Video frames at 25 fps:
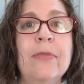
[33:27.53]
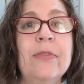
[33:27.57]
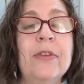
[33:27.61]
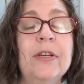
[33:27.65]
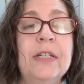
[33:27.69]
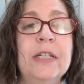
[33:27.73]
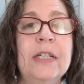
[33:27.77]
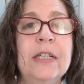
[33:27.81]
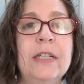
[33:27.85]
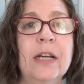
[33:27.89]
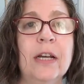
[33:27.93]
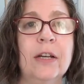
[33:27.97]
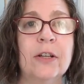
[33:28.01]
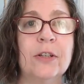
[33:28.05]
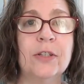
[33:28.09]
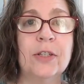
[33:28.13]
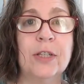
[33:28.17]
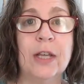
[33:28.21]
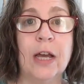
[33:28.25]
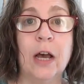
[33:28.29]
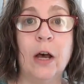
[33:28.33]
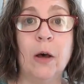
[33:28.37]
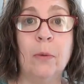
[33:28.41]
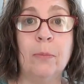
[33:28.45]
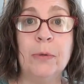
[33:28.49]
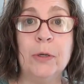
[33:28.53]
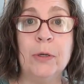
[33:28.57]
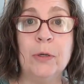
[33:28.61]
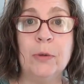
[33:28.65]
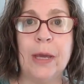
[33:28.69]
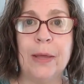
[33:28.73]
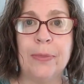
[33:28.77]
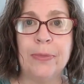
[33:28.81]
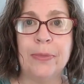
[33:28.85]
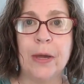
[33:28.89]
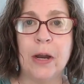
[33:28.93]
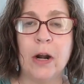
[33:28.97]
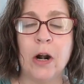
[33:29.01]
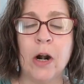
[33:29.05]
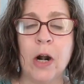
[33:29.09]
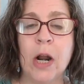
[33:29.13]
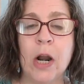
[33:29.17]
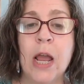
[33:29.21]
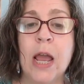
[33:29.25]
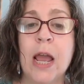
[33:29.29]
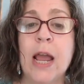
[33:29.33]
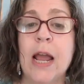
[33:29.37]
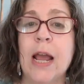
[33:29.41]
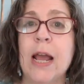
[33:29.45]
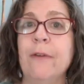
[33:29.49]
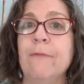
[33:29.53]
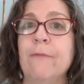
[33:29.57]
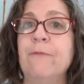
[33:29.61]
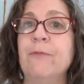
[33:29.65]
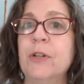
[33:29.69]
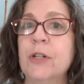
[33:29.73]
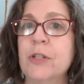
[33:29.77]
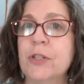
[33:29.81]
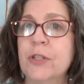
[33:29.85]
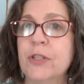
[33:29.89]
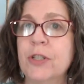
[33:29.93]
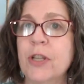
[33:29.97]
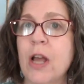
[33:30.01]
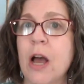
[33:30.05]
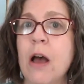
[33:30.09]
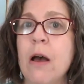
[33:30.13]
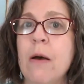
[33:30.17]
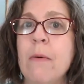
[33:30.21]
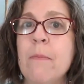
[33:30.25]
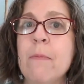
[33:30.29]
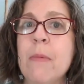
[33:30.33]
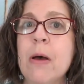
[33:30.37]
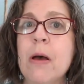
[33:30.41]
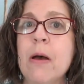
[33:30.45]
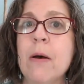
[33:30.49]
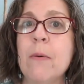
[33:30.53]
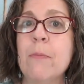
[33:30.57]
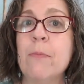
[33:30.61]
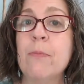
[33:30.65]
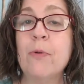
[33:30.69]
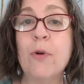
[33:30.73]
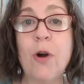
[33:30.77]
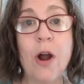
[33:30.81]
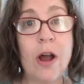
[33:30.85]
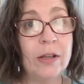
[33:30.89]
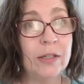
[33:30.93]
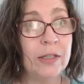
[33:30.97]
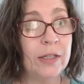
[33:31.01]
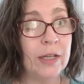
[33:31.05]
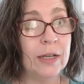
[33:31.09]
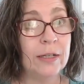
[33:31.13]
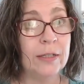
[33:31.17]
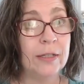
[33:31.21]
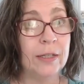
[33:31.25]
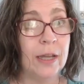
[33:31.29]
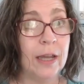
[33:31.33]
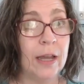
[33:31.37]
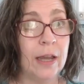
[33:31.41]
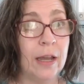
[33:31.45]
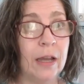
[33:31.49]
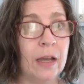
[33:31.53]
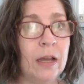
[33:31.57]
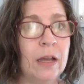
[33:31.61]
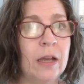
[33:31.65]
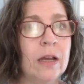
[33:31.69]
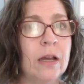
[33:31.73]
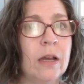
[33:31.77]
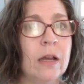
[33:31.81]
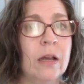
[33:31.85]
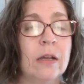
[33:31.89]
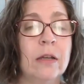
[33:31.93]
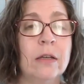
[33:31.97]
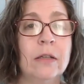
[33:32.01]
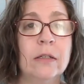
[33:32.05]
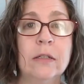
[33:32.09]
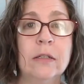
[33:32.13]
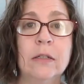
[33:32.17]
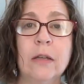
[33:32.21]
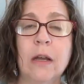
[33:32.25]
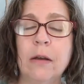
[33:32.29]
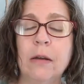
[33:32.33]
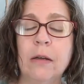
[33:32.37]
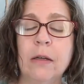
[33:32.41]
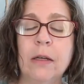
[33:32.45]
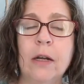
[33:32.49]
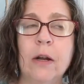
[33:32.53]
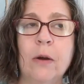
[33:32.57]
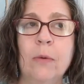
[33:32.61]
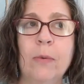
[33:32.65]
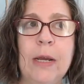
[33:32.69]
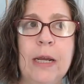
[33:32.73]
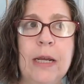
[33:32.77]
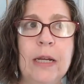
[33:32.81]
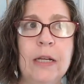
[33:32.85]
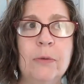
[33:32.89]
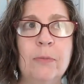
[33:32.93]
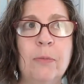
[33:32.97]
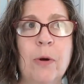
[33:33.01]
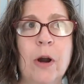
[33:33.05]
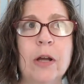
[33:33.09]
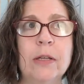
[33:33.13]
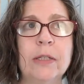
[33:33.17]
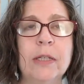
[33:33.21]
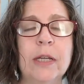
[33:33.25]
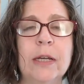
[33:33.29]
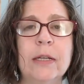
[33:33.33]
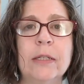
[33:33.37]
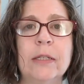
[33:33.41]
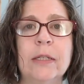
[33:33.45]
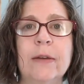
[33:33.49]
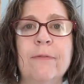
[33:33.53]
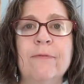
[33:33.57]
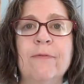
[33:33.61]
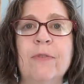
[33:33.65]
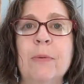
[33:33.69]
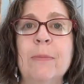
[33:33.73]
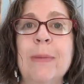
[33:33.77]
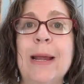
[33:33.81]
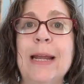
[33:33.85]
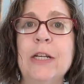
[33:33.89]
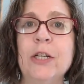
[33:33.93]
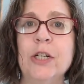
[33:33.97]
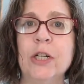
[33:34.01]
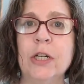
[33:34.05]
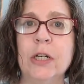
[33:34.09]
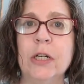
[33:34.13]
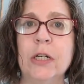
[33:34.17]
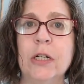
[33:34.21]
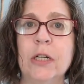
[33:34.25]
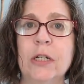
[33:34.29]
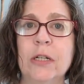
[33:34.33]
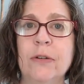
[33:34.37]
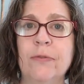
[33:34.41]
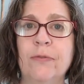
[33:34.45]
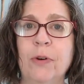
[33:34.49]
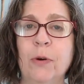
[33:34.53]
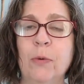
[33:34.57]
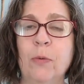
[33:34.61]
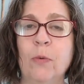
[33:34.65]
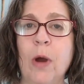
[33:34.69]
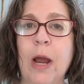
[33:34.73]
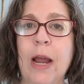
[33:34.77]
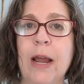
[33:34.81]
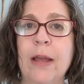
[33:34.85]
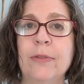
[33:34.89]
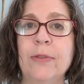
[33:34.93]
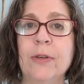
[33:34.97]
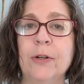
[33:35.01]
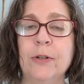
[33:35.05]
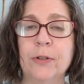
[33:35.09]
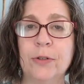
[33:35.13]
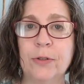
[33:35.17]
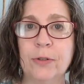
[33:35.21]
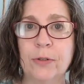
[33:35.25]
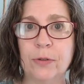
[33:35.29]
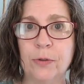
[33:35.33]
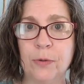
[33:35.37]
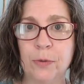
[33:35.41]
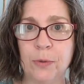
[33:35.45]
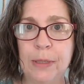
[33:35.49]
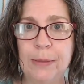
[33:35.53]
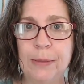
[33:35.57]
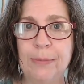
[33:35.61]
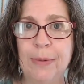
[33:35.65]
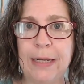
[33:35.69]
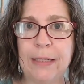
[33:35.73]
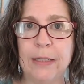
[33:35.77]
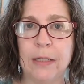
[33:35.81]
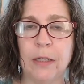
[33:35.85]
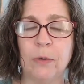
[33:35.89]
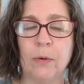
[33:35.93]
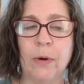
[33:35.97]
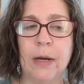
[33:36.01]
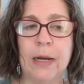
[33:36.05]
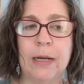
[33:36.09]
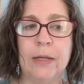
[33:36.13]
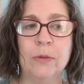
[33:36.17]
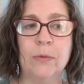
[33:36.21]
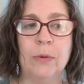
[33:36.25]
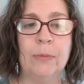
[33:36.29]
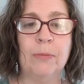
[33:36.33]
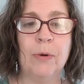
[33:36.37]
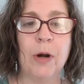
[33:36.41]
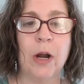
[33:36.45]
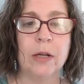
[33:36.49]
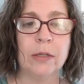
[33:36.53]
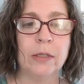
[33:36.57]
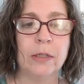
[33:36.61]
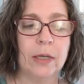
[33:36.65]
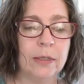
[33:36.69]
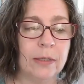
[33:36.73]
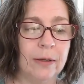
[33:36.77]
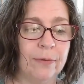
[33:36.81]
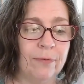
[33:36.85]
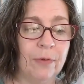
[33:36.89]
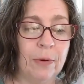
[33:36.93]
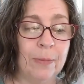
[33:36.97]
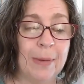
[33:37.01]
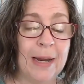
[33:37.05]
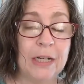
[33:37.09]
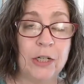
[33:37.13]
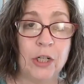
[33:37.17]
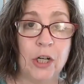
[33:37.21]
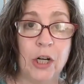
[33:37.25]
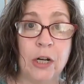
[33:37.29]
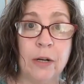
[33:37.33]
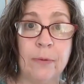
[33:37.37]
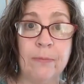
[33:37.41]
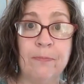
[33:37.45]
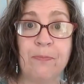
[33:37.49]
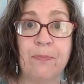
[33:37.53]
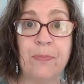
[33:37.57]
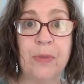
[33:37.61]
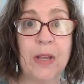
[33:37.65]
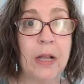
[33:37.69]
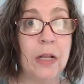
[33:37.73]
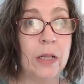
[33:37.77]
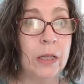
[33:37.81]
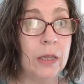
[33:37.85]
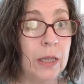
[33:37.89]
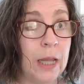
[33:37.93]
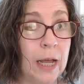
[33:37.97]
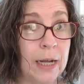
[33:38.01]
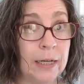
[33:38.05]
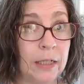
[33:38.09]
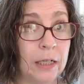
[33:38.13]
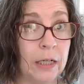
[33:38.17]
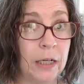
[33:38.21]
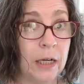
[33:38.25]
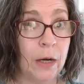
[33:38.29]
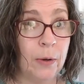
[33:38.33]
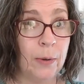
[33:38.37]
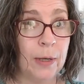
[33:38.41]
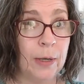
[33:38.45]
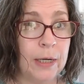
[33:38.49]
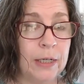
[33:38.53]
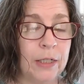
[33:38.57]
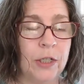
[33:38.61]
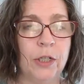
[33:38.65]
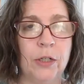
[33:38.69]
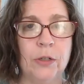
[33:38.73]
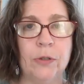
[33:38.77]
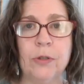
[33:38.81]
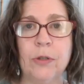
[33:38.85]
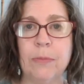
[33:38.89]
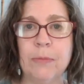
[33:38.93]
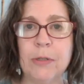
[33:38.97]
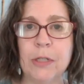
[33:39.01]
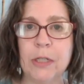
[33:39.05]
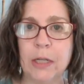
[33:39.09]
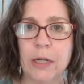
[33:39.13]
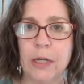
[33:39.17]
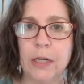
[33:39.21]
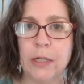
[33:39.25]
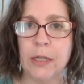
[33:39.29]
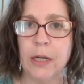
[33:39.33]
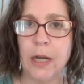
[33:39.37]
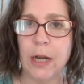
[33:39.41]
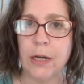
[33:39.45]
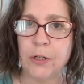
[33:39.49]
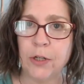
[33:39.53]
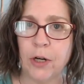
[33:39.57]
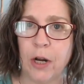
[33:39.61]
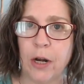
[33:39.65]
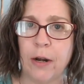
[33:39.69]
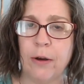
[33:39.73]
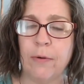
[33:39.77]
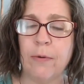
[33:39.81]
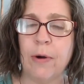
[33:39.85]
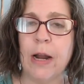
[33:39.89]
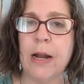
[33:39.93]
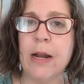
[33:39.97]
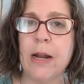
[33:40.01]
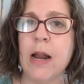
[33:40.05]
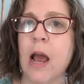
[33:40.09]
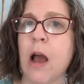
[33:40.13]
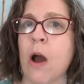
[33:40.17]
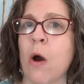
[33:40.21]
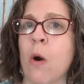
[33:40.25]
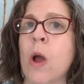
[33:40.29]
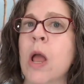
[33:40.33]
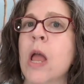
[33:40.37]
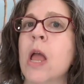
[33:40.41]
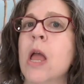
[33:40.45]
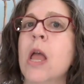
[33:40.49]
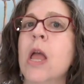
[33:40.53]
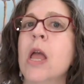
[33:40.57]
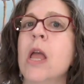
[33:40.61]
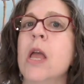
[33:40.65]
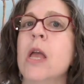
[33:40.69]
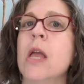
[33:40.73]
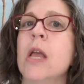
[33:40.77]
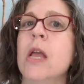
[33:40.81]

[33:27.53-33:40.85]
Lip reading: and the details that help you get there. And for some processing, we each process information in a different way. There's 3 basic ways we process information. A lot to go into, so I'm just going to touch on it right now.